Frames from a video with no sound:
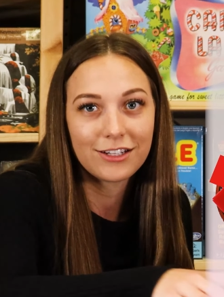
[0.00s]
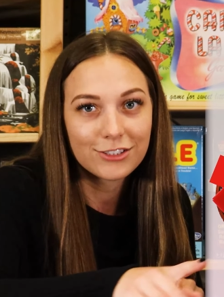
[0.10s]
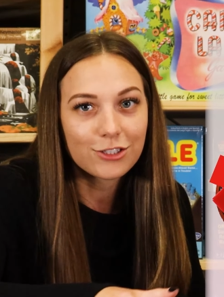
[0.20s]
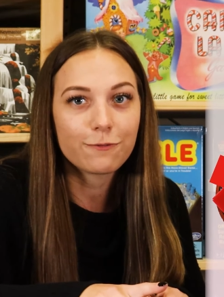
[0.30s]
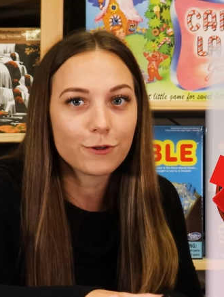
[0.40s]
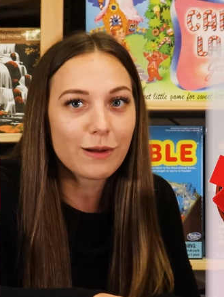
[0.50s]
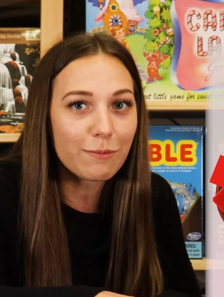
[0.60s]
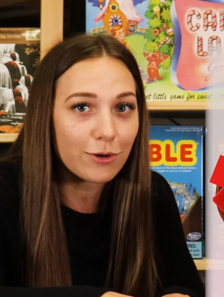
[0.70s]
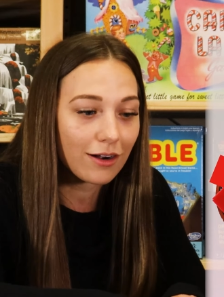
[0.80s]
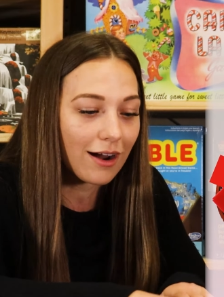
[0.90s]
So if you
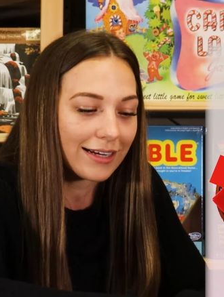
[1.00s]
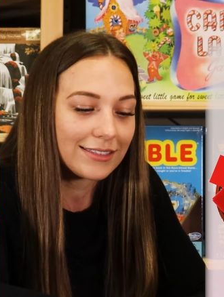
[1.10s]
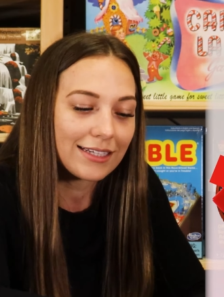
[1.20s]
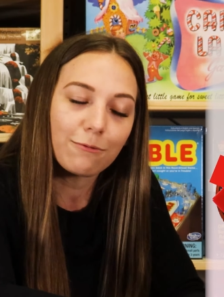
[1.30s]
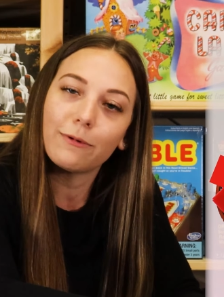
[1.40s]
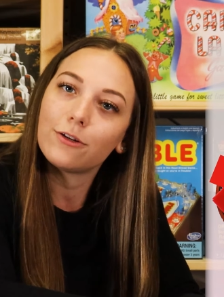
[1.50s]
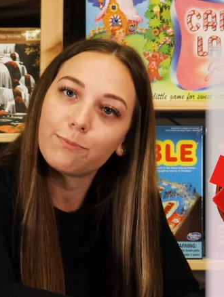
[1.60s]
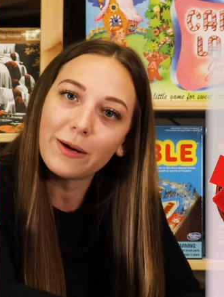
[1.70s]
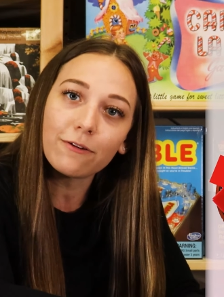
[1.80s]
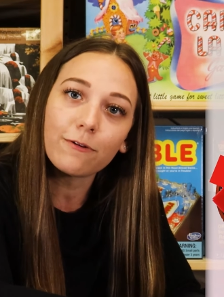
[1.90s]
remember, I said when you
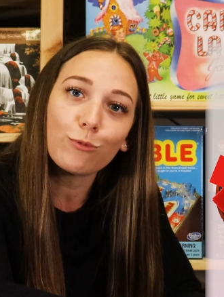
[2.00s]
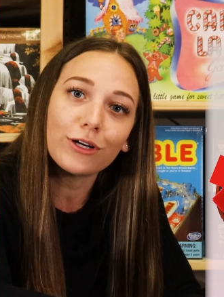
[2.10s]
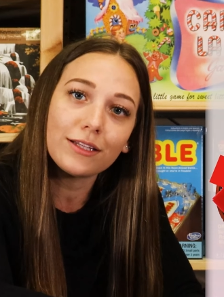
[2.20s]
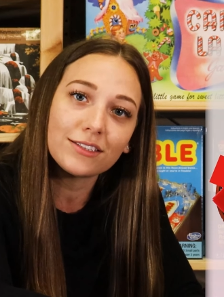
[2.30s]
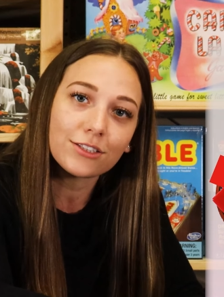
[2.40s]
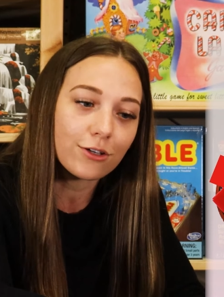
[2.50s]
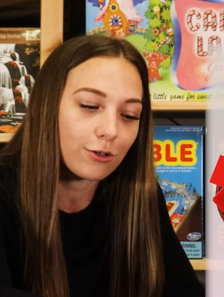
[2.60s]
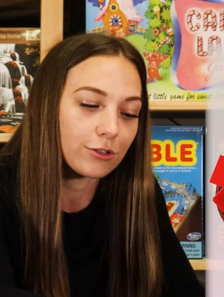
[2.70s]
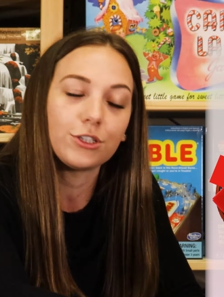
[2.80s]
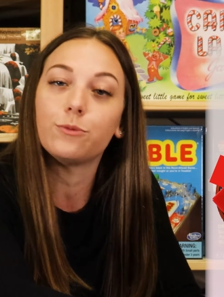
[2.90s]
pick from one of these
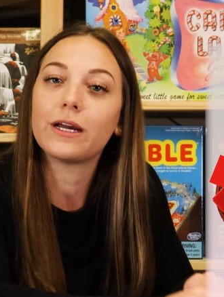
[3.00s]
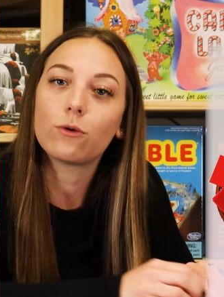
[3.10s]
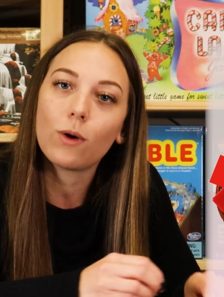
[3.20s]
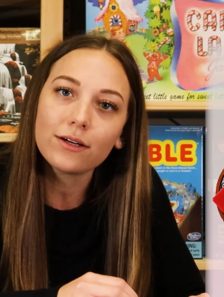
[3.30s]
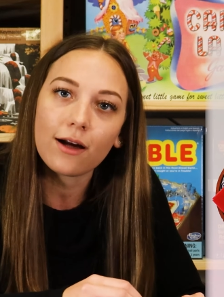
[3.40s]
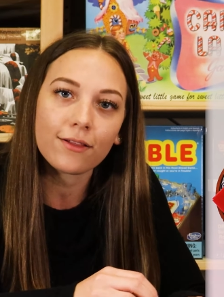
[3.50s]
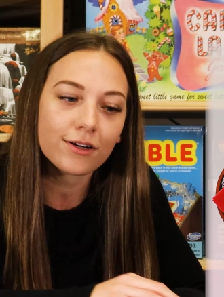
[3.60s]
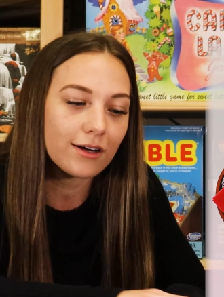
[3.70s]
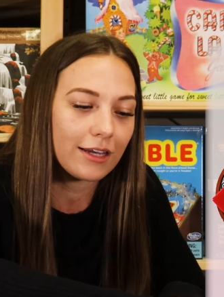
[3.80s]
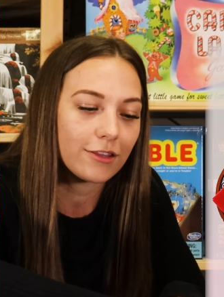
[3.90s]
circles, you pick one
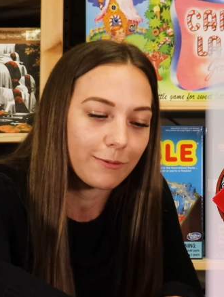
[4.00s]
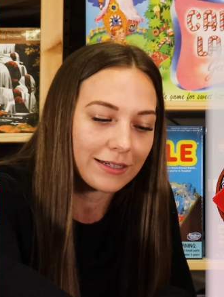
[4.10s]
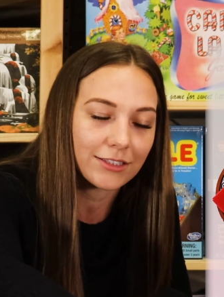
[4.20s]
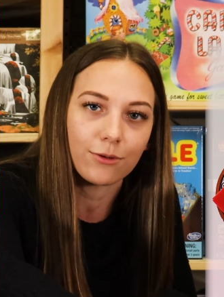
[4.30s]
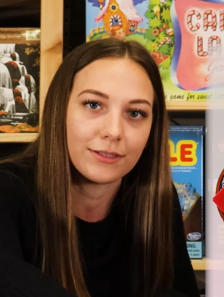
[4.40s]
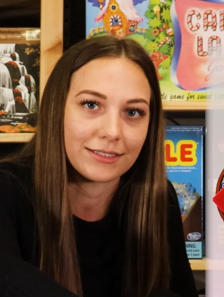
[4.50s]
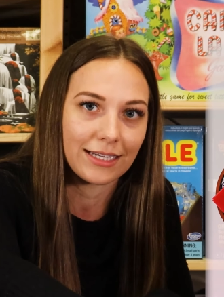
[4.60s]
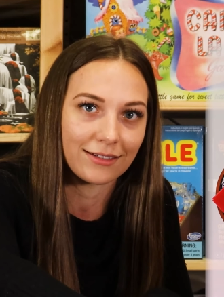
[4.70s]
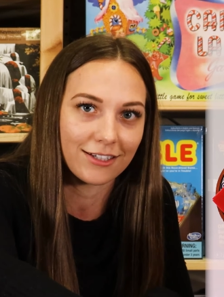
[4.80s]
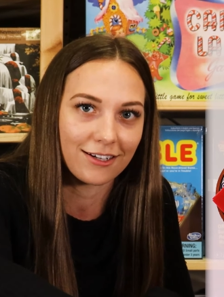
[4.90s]
color and the rest go in the
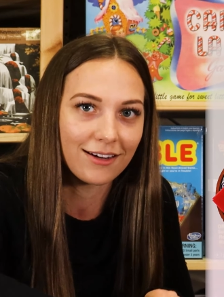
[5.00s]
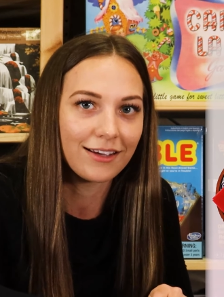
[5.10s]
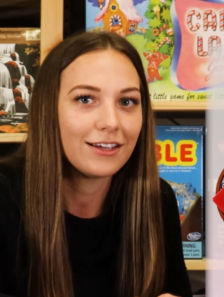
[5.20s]
center.